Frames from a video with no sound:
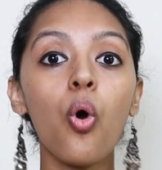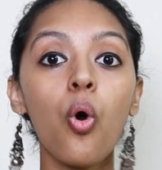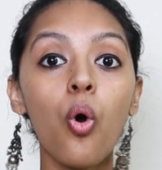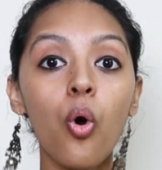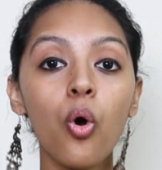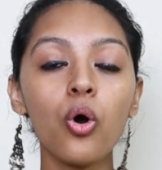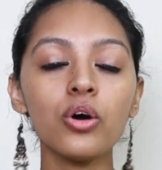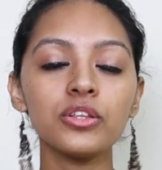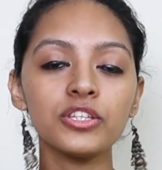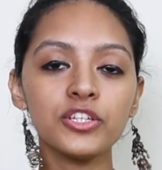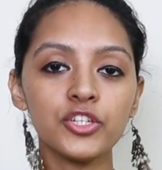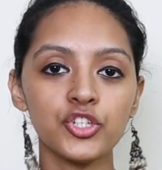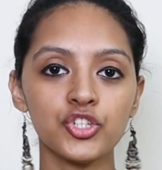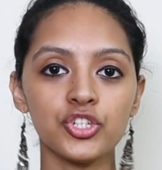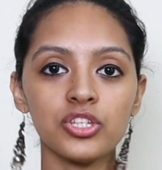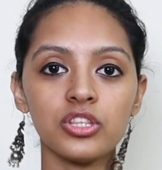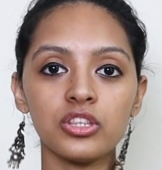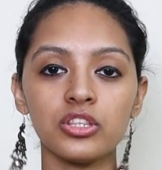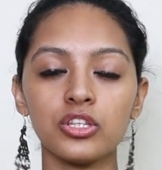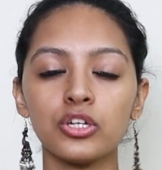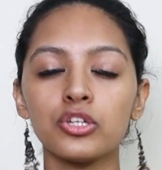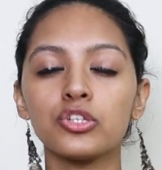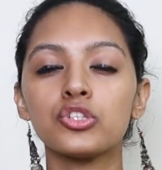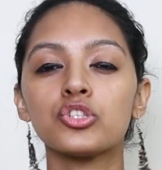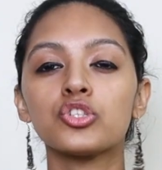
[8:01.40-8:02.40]
awe the
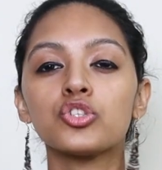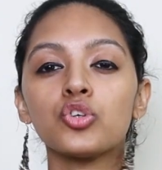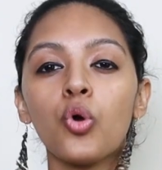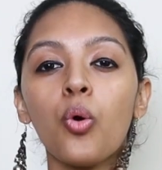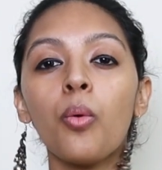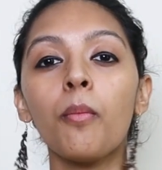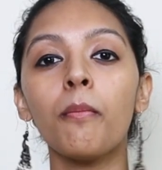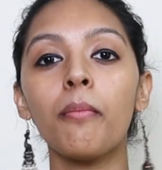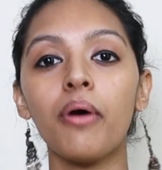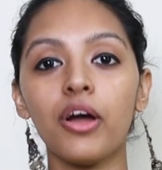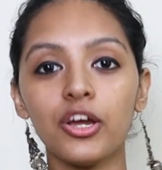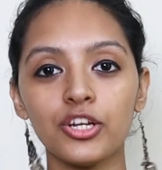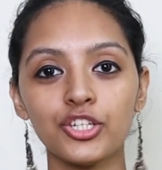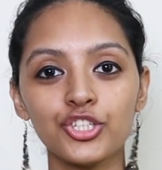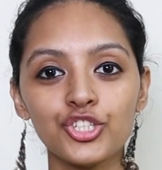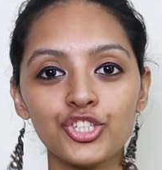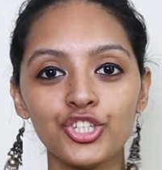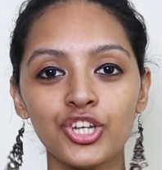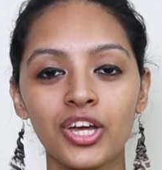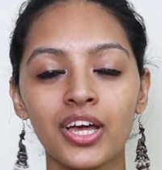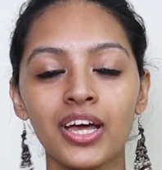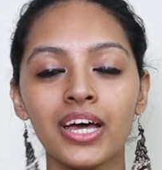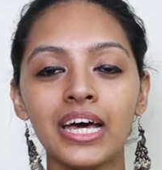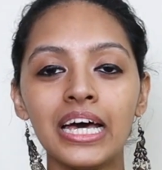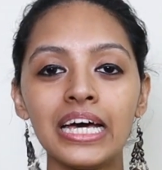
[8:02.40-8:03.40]
chitta so
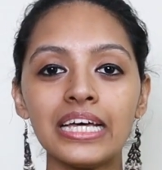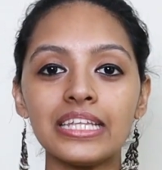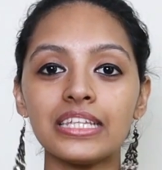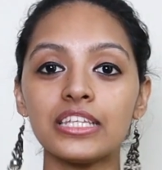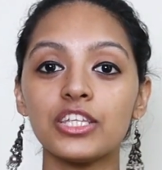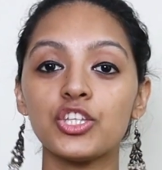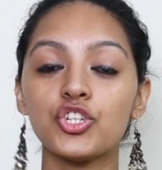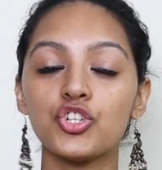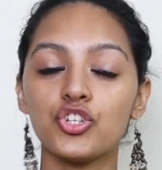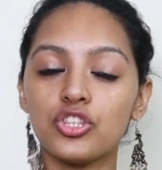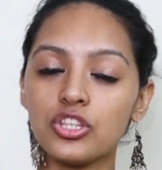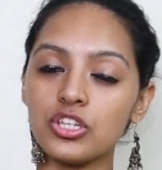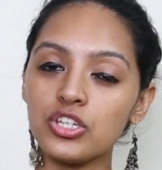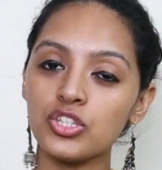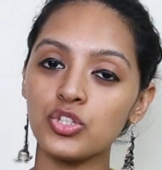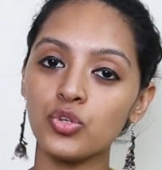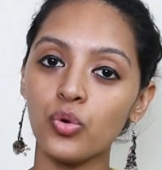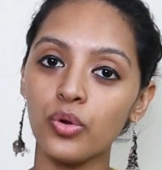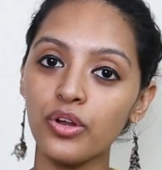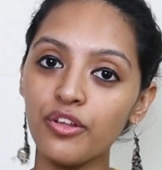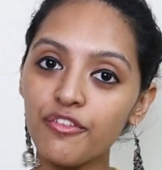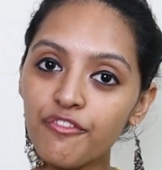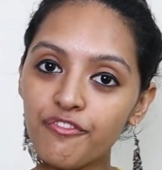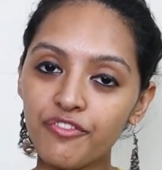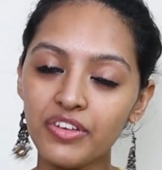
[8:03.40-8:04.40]
much that the chitta is
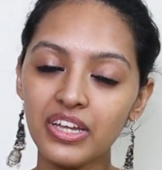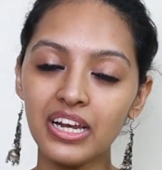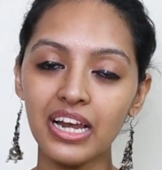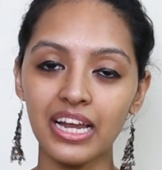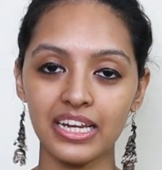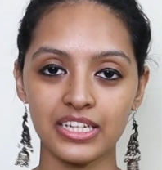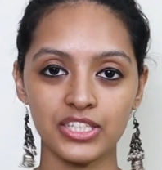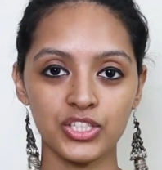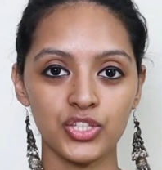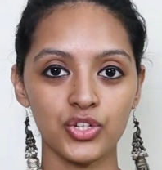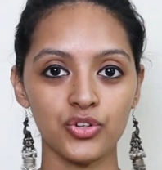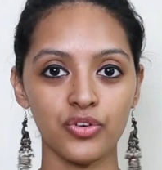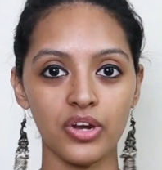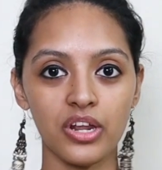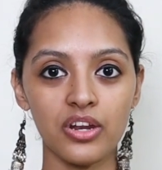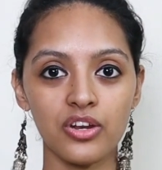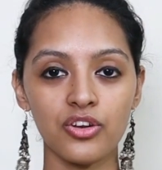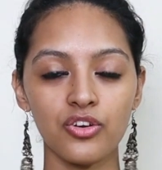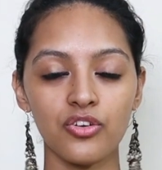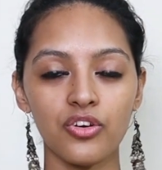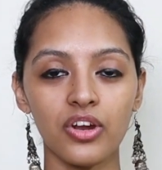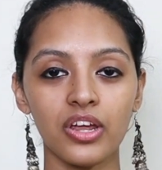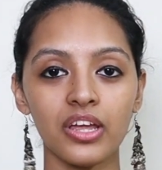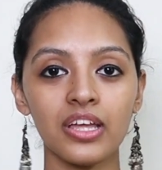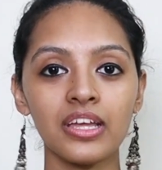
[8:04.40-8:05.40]
going to feel like
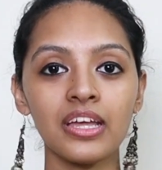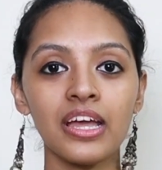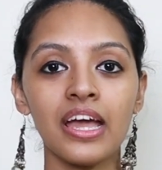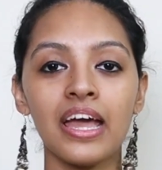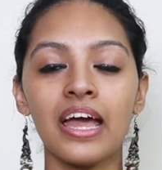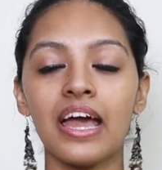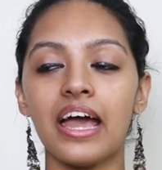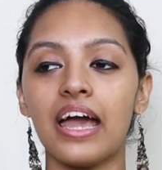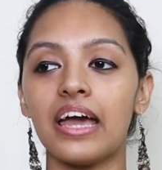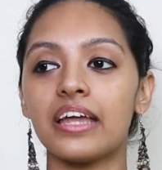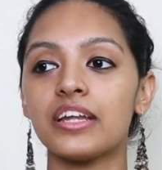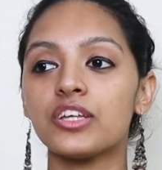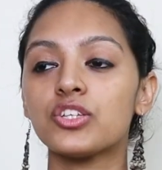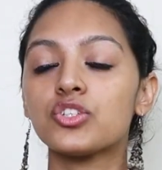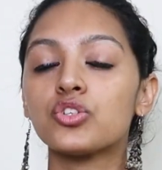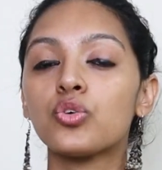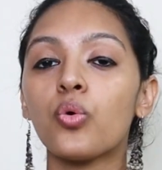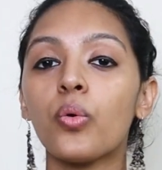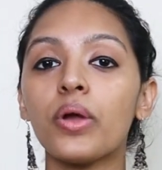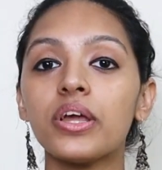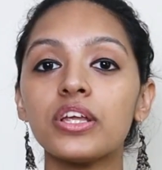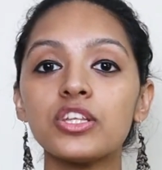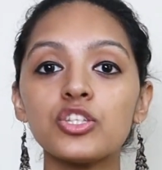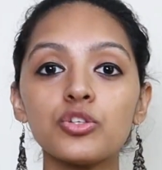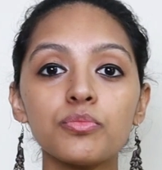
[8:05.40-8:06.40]
surrendering and is
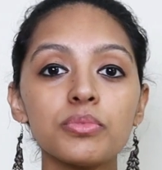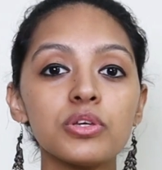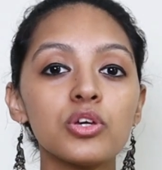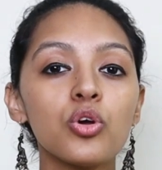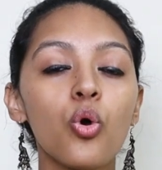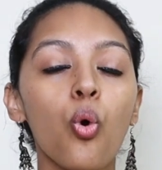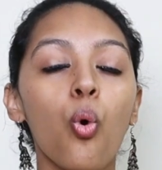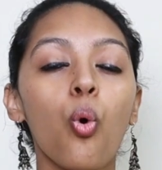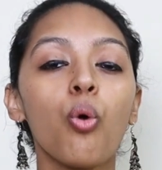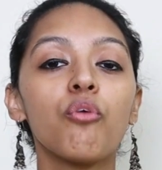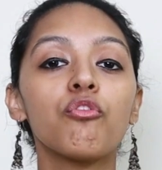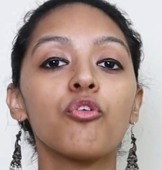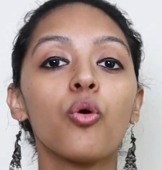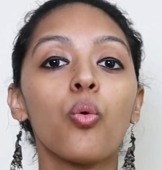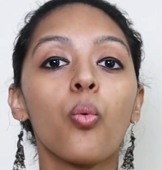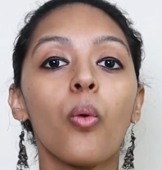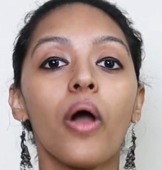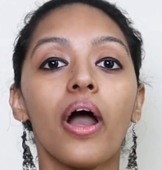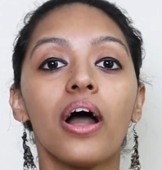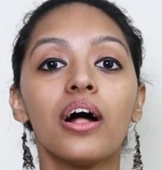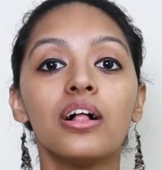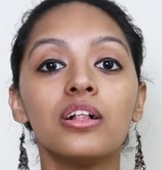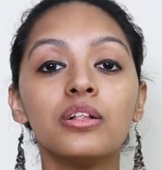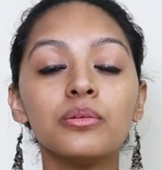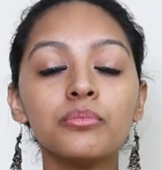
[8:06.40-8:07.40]
going to be
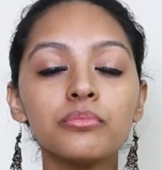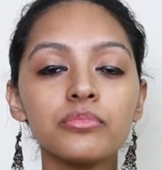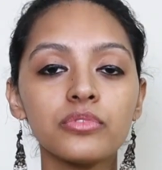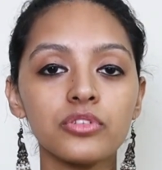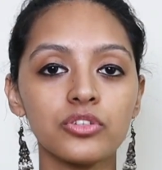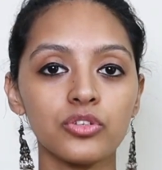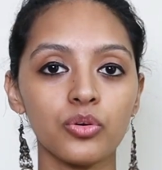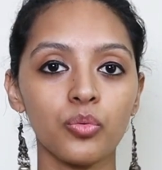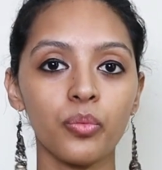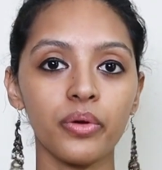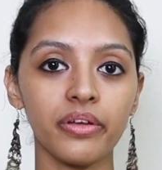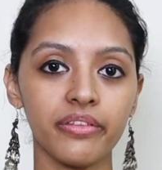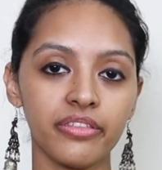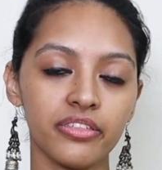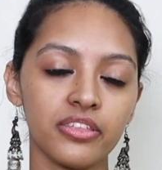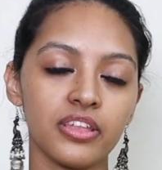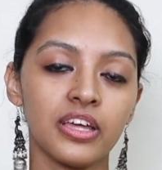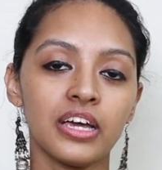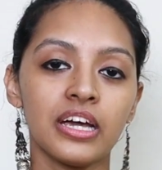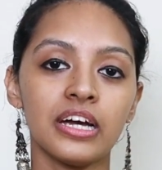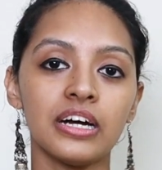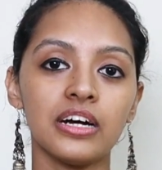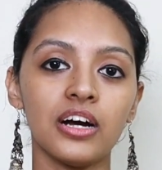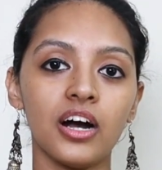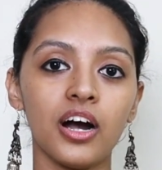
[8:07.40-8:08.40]
overwhelmed with
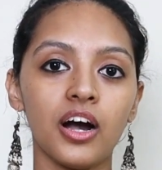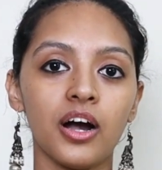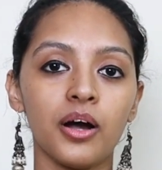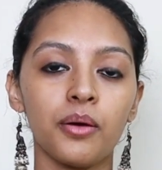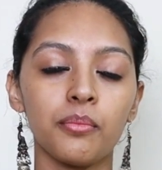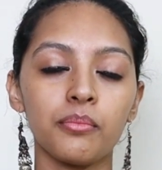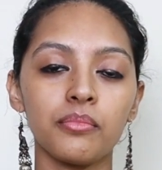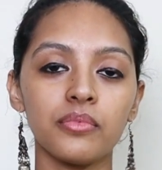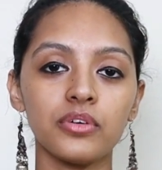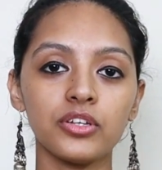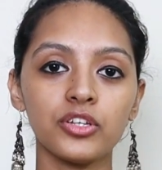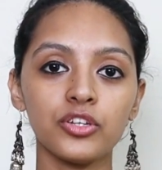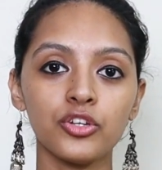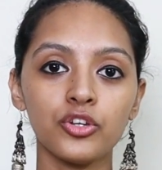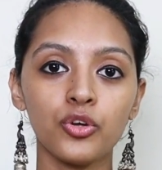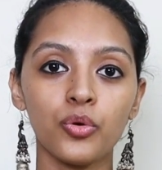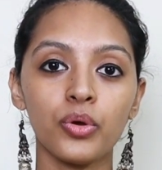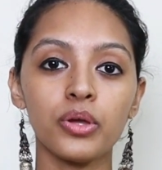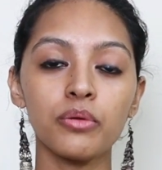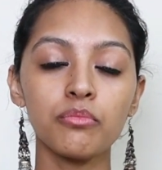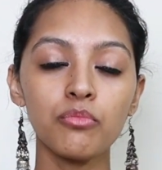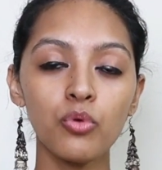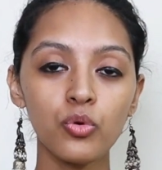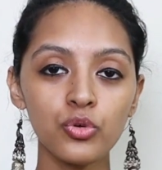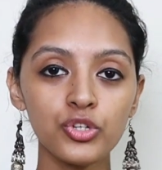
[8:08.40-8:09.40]

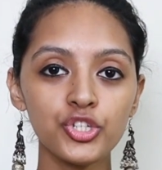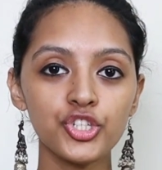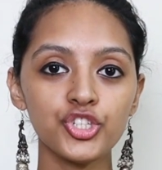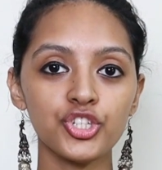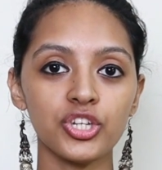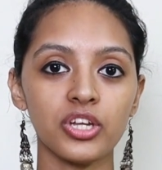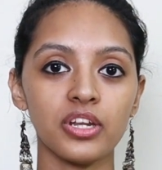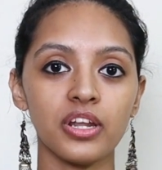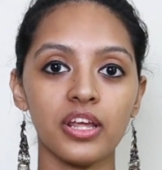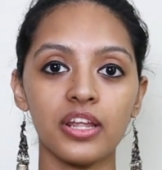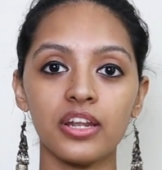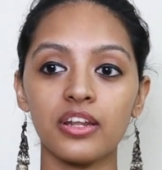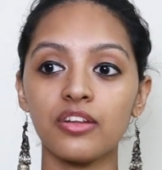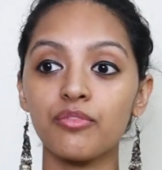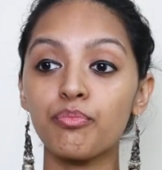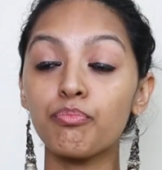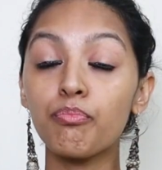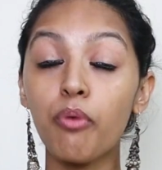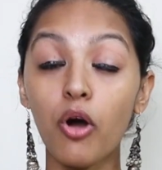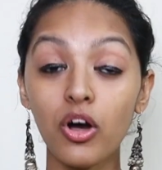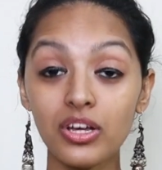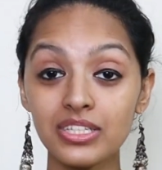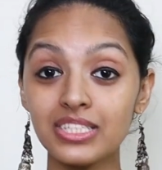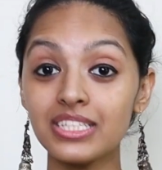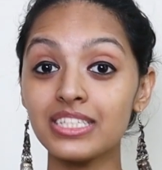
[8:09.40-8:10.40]
emotion and
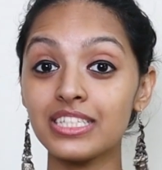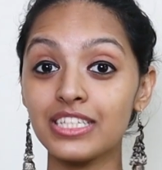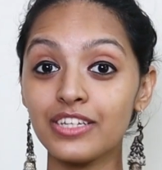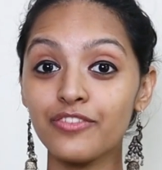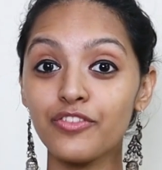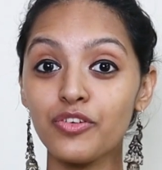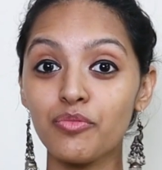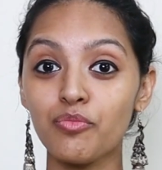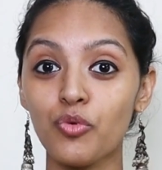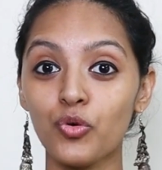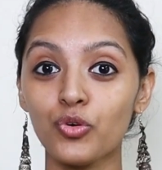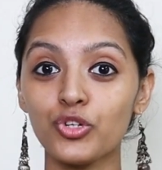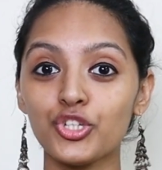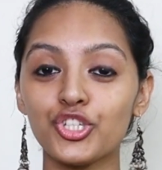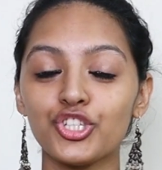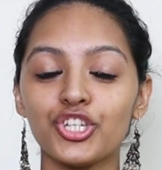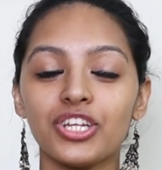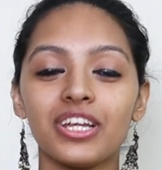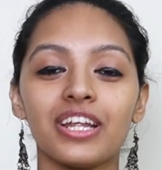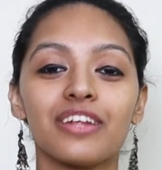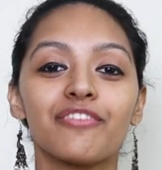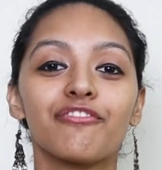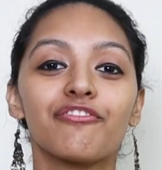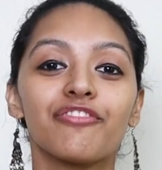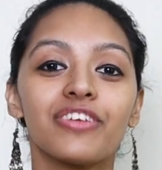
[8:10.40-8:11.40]
positive
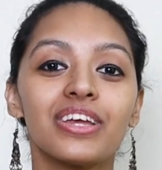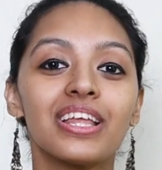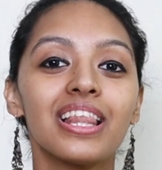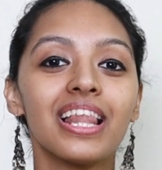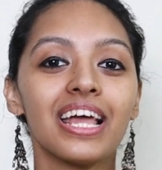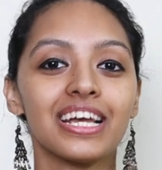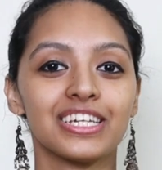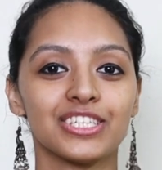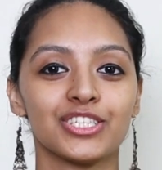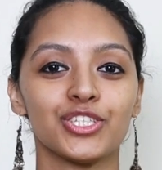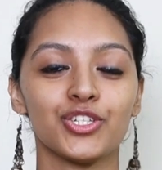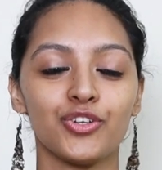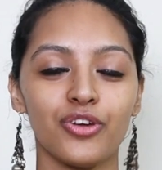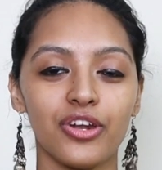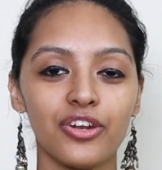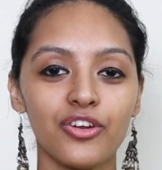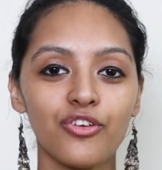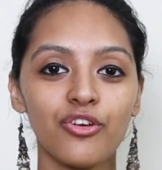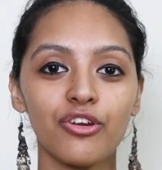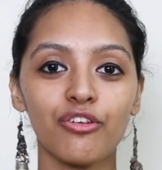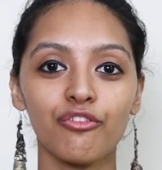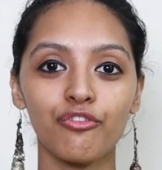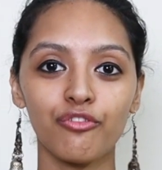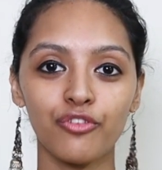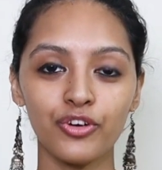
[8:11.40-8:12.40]
emotion and feel like
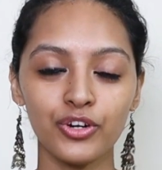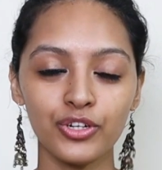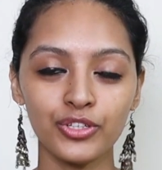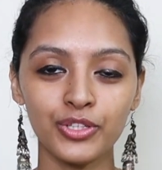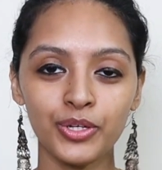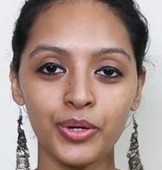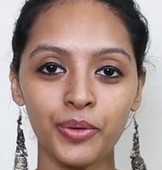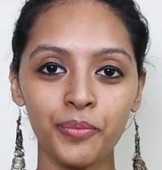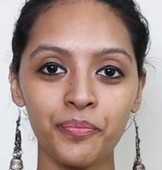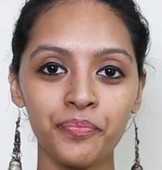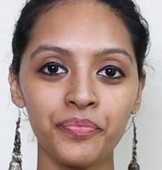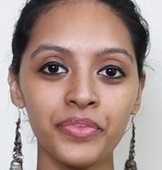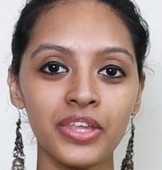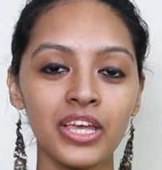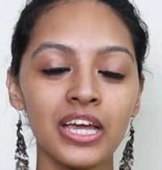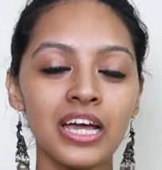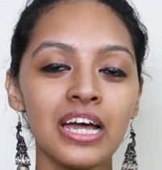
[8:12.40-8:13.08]
surrendering further.